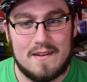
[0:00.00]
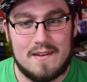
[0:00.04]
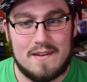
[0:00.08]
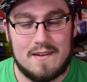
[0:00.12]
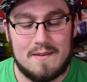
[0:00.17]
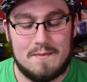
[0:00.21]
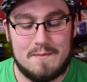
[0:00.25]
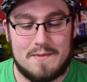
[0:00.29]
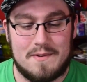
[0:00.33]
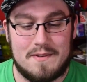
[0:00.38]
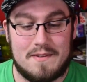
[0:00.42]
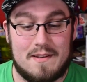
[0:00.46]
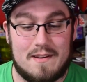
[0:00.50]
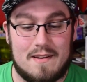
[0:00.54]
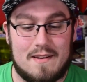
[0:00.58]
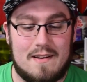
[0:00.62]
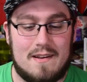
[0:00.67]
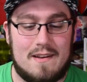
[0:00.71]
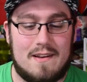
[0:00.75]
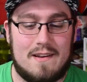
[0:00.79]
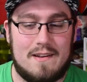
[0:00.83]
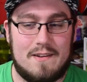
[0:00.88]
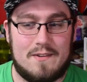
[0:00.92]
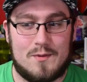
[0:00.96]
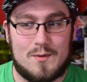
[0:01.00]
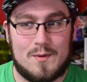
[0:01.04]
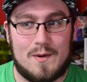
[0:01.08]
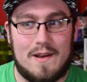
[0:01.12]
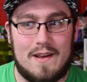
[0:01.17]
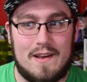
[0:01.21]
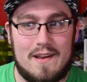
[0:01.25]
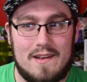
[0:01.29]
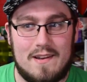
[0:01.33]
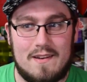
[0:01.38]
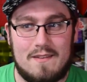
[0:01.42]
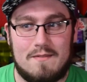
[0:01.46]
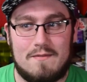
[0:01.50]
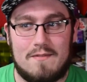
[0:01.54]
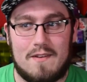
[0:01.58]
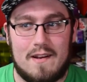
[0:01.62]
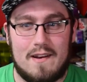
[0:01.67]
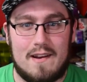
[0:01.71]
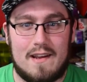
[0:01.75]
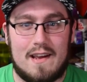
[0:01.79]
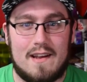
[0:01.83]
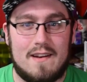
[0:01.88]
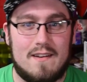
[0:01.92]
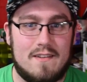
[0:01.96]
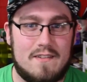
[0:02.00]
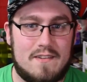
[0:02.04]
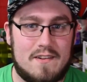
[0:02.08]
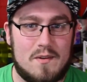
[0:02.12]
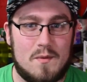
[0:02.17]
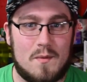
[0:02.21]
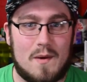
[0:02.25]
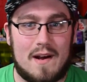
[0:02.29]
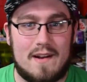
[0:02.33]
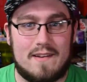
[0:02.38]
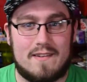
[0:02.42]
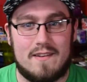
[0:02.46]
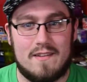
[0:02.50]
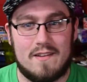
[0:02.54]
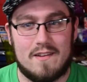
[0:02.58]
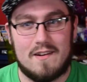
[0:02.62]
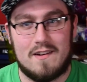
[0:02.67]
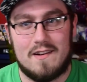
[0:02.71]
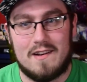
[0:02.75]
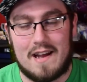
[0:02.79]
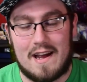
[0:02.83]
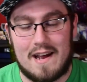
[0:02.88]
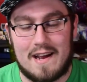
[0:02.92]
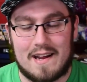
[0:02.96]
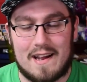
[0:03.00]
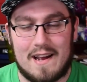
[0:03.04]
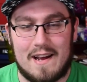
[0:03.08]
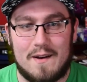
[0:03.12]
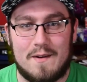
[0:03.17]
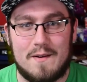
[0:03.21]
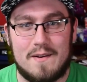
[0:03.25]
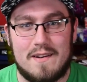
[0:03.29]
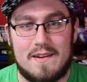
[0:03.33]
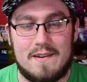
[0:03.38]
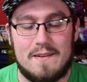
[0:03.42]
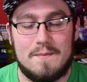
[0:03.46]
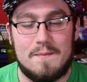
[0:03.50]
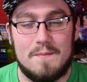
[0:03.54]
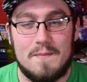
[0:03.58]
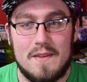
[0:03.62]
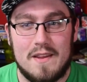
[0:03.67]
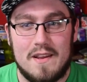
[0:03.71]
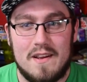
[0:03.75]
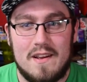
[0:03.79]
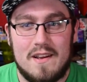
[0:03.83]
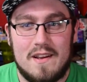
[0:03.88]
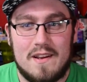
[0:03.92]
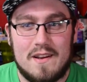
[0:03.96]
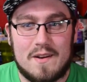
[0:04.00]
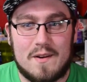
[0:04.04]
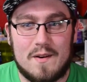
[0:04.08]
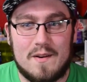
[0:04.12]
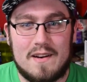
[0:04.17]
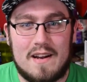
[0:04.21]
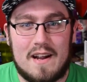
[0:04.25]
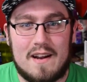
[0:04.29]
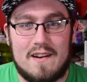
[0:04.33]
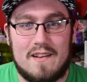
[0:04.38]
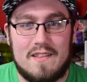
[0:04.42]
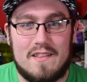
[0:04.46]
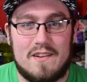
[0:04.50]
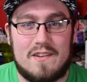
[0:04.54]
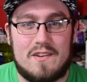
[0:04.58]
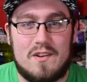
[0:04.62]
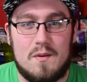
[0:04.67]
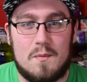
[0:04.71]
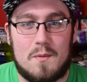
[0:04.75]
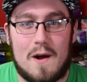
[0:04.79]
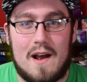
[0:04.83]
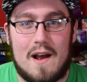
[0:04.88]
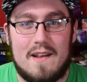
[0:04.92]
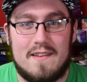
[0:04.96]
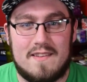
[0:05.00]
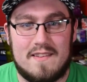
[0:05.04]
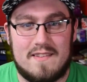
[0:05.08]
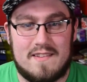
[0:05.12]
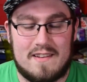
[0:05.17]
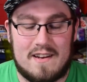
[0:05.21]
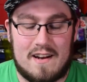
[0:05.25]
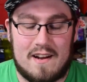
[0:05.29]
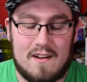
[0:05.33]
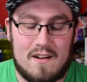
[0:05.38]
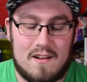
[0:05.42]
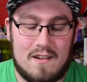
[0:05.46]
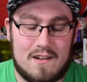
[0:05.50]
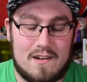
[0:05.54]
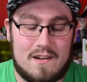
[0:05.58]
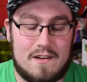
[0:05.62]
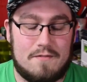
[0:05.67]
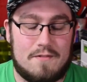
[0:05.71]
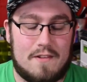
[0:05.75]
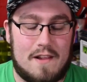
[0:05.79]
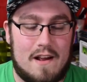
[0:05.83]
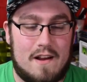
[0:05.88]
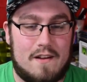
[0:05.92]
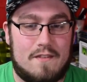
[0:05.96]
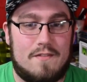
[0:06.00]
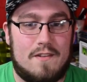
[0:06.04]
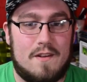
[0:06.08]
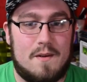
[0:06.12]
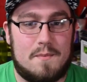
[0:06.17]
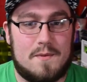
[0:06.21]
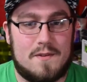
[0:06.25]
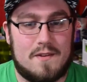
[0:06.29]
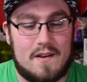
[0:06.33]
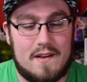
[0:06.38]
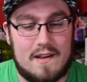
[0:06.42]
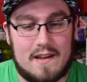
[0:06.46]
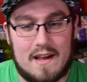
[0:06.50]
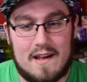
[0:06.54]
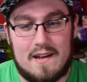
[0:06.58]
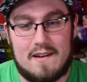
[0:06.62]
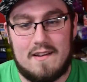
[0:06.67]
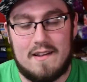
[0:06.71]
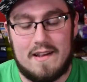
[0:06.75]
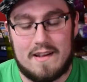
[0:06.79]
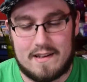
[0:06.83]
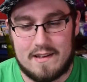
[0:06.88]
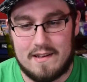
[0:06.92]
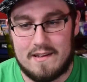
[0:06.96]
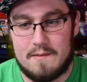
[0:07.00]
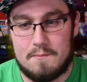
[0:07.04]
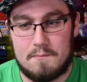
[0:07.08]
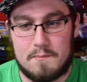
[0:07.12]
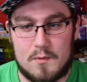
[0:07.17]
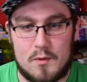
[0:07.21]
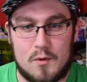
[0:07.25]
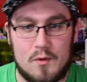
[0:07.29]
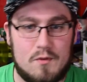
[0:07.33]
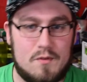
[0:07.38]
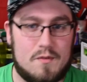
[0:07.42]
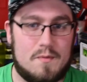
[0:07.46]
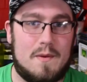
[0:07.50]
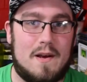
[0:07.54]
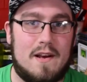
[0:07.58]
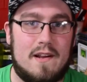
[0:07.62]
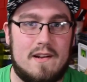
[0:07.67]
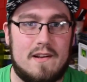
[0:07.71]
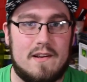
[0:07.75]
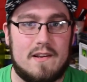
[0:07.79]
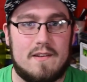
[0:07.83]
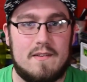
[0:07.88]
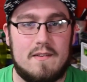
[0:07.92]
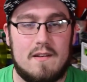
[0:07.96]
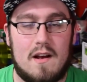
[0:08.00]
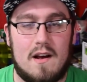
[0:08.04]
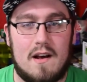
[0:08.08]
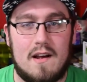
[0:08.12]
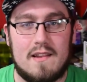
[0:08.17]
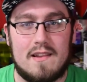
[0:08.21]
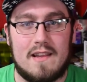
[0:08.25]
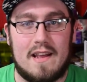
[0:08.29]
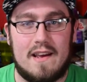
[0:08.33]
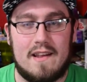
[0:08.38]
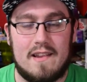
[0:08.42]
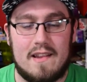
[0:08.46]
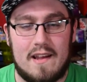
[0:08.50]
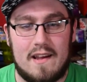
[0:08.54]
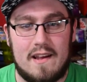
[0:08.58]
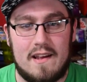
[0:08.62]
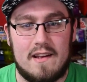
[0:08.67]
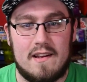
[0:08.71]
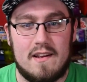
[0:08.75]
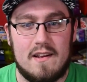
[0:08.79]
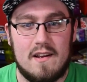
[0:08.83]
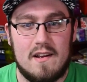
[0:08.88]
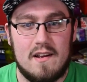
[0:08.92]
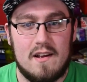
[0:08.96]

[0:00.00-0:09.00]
I'm just like, trade, fighting energy, watch and learn, knockout, and going down to the 2 prizes, and I already flying flip, so I got like a Guzman, Lele